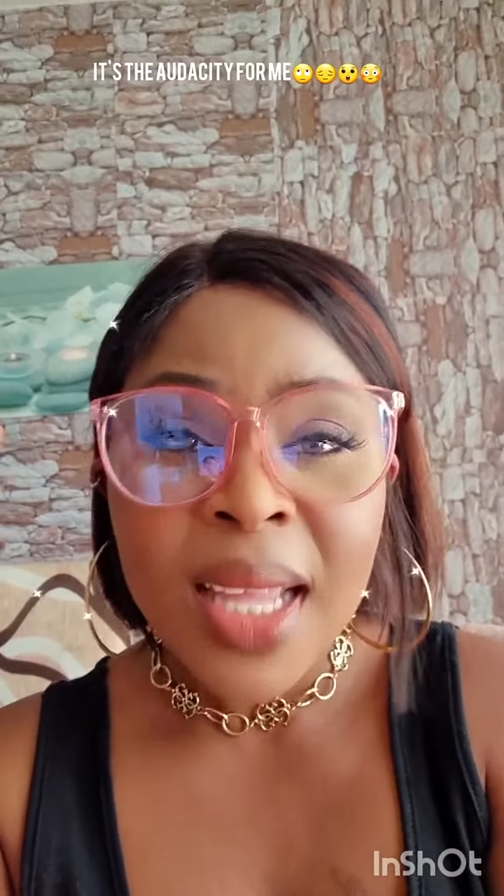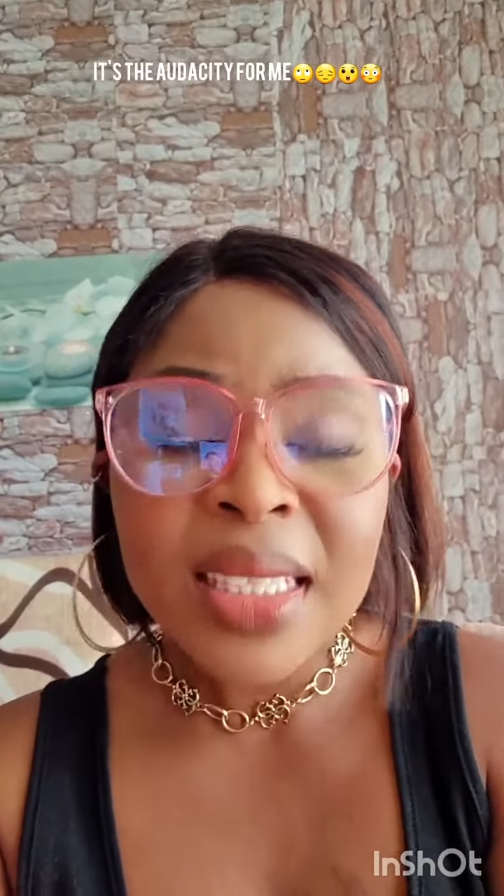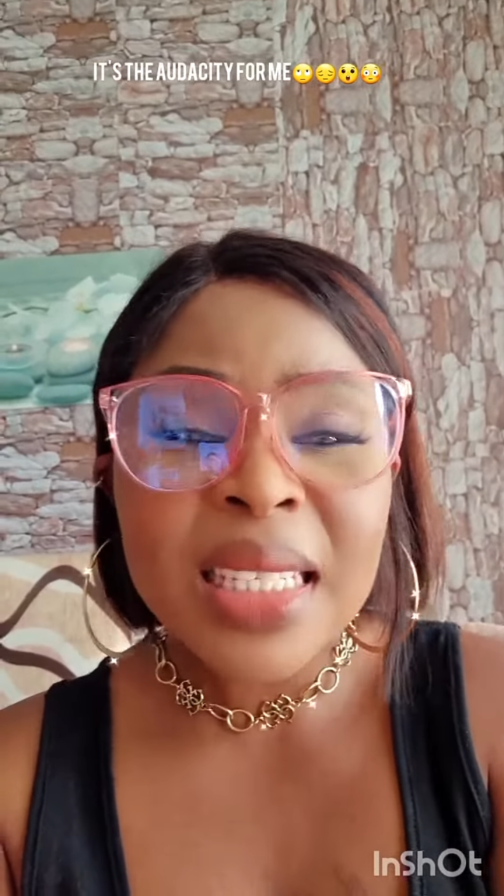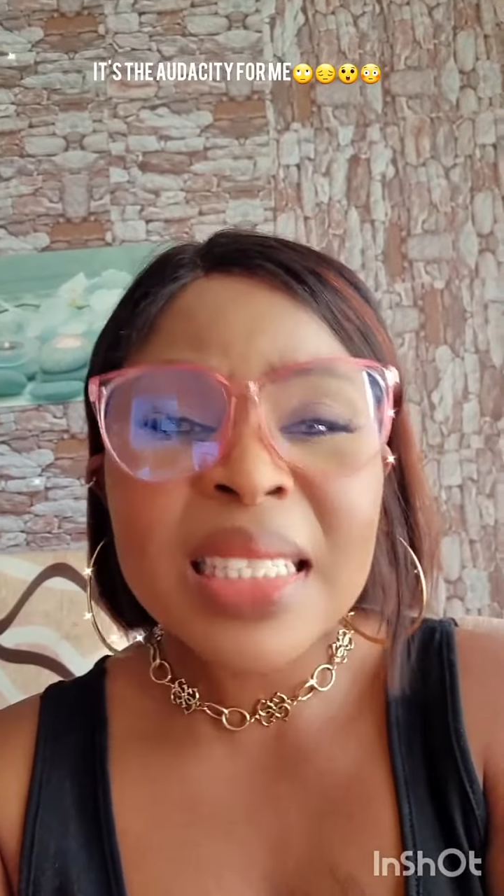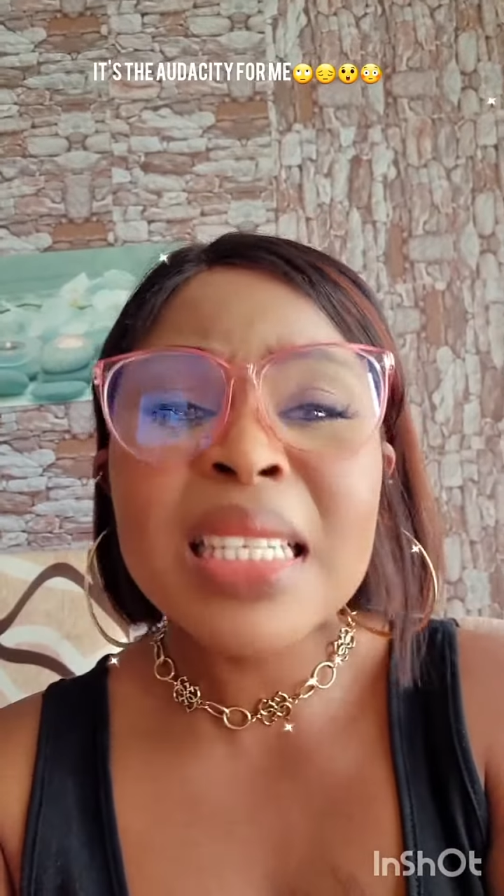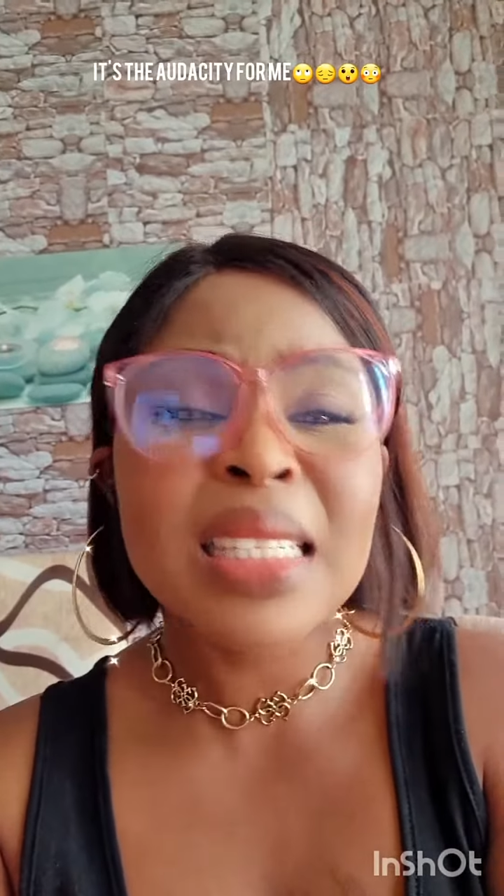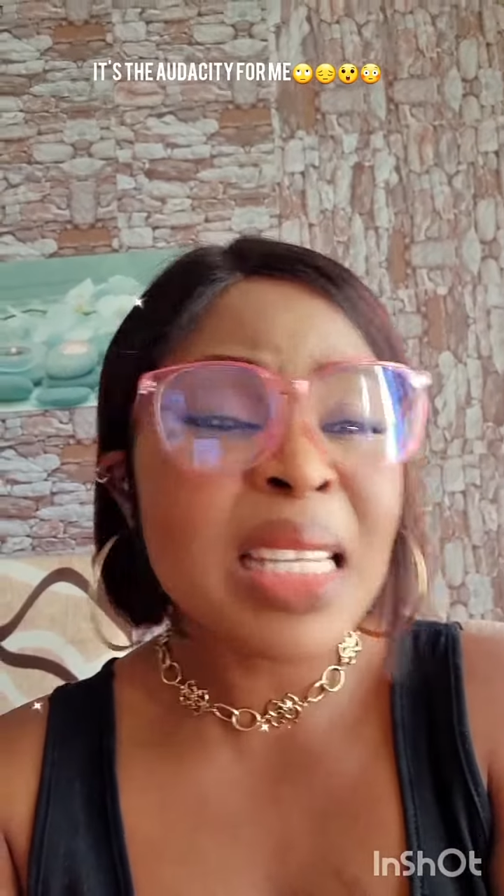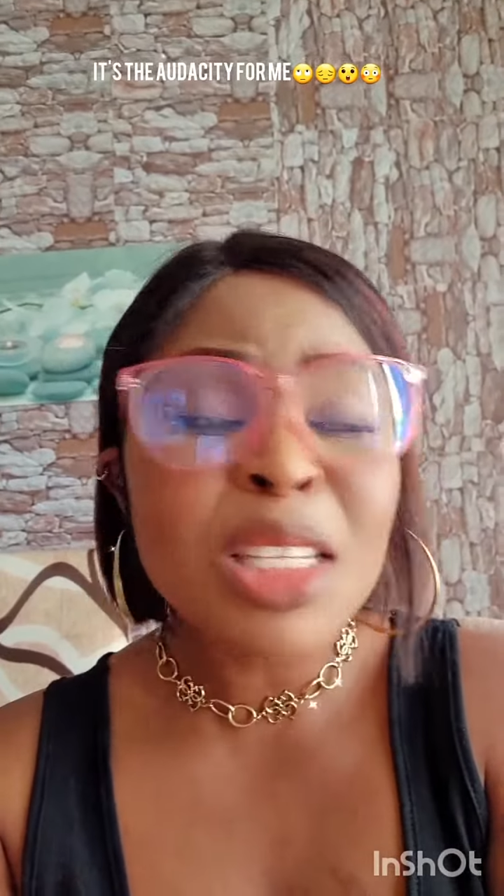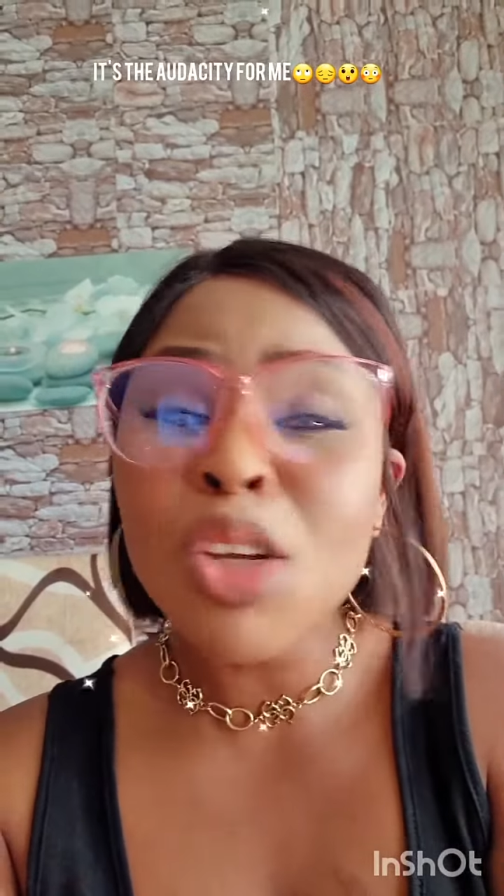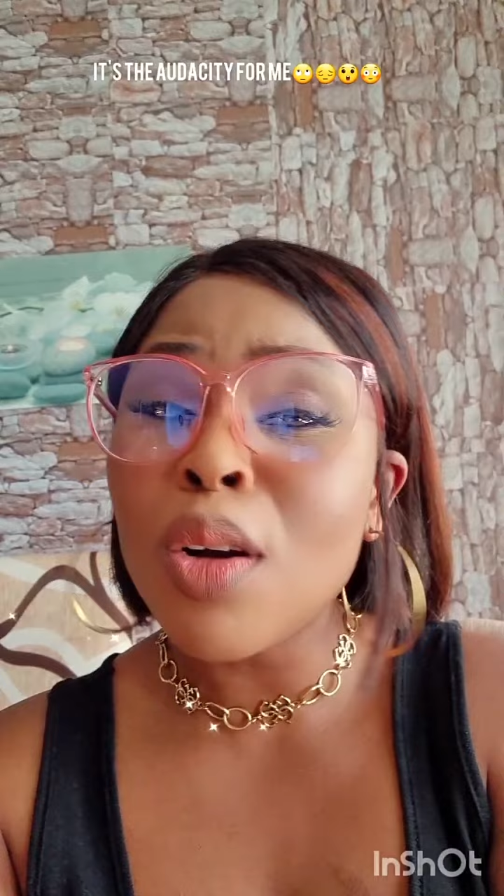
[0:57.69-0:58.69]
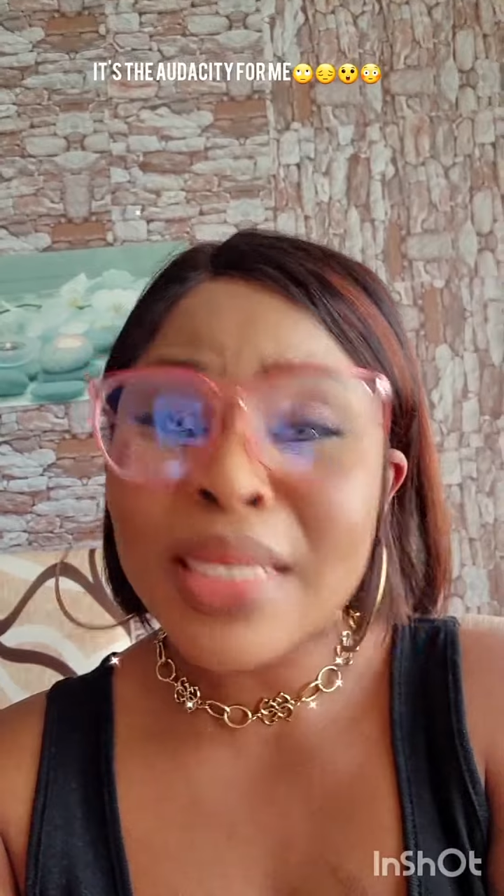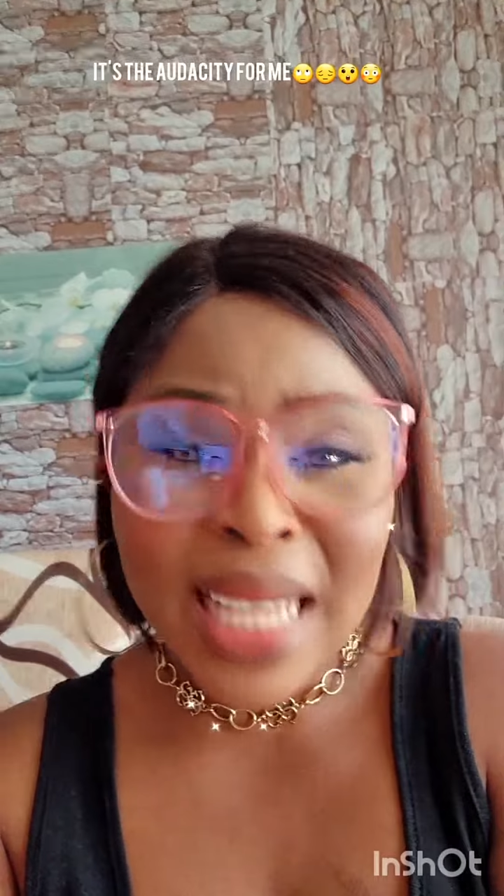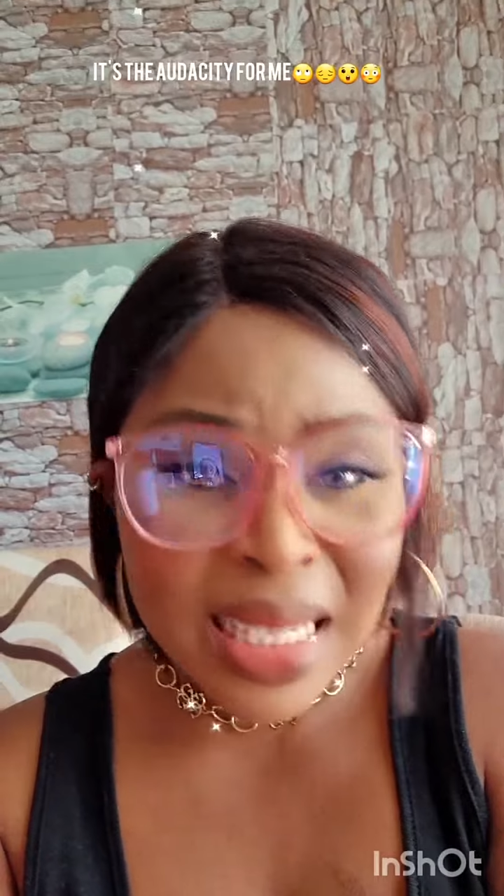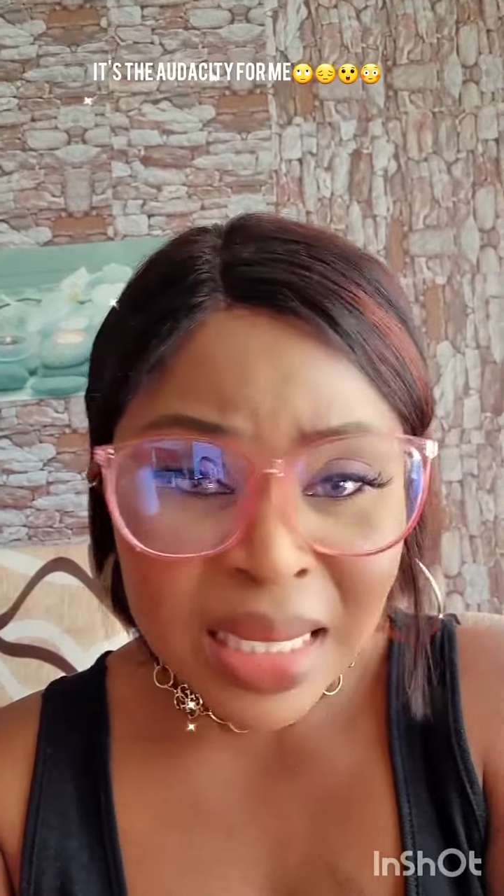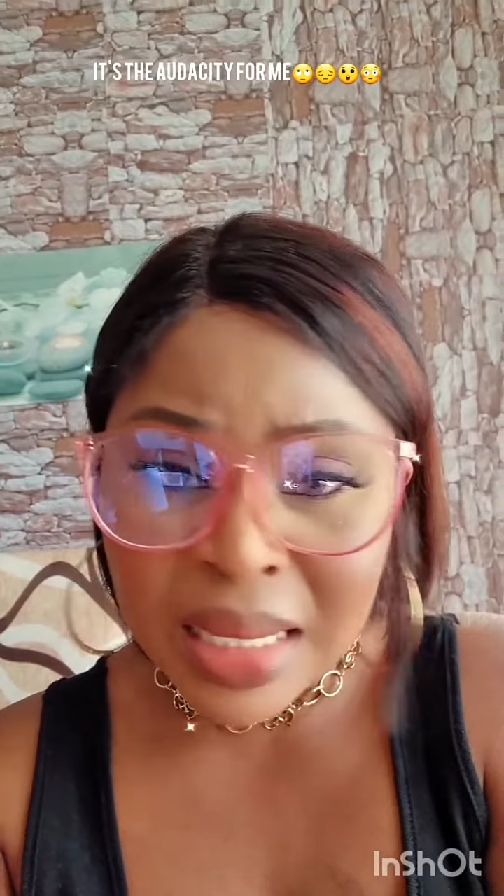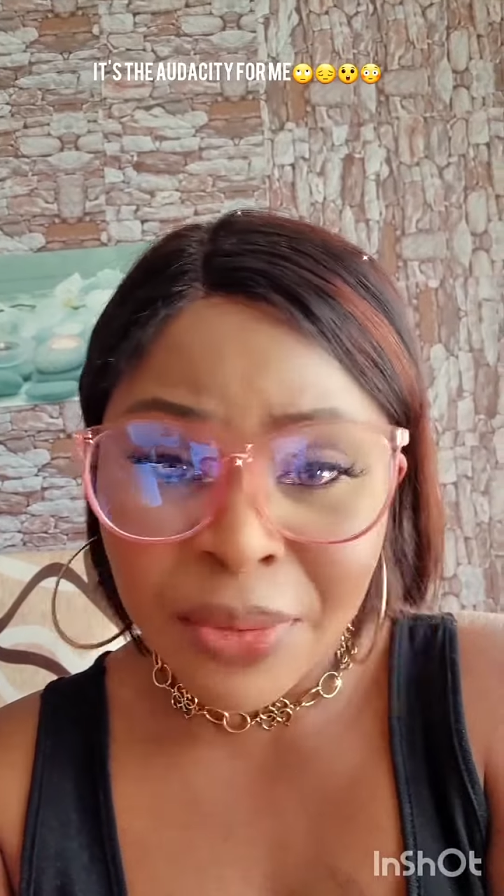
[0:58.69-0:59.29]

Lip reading: The thing, the audacity